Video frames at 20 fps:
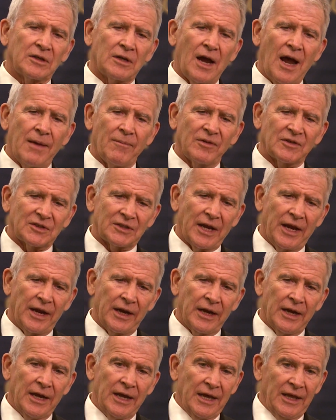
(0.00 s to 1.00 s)
time of saying
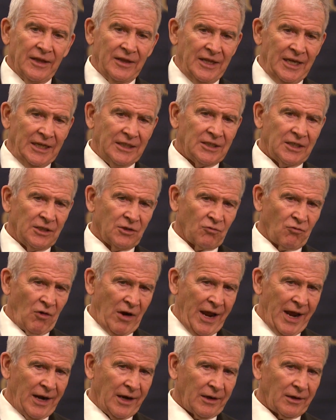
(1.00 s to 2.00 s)
this is
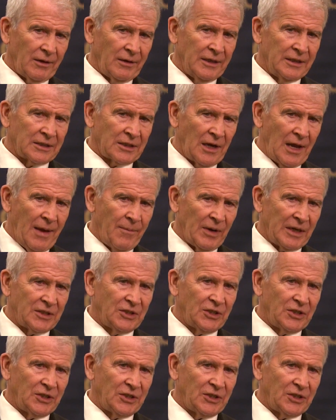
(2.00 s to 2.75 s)
radical Islamic